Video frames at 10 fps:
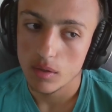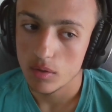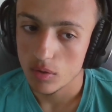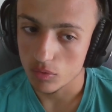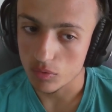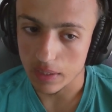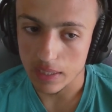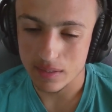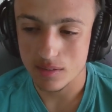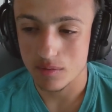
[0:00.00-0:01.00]
Good
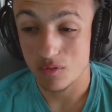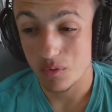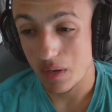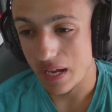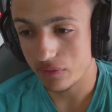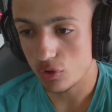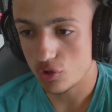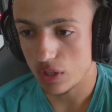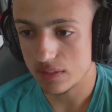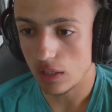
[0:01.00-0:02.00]
race. We have to
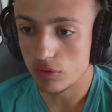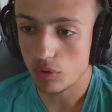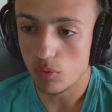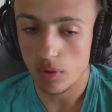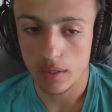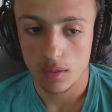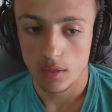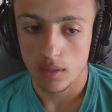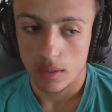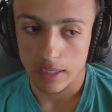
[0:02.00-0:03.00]
adjust a lot the quality
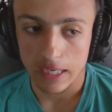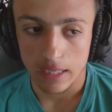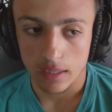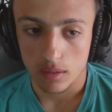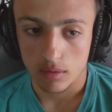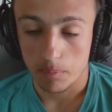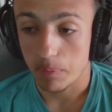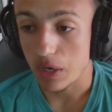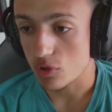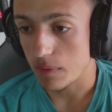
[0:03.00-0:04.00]
and the
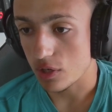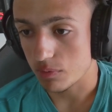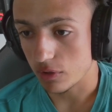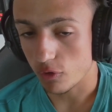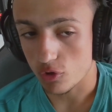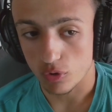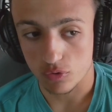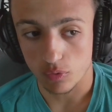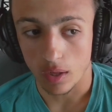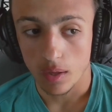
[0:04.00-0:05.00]
pressure management for sure
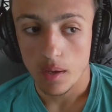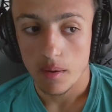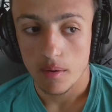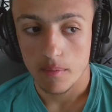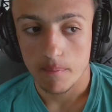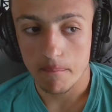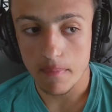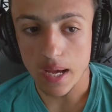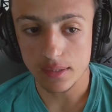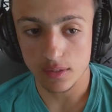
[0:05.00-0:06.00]
as well.
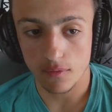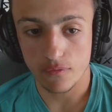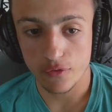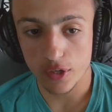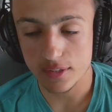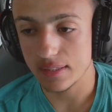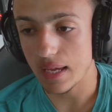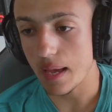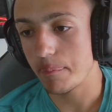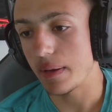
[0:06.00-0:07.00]
Max
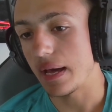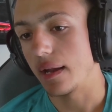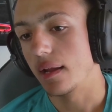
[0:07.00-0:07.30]
Verstappen,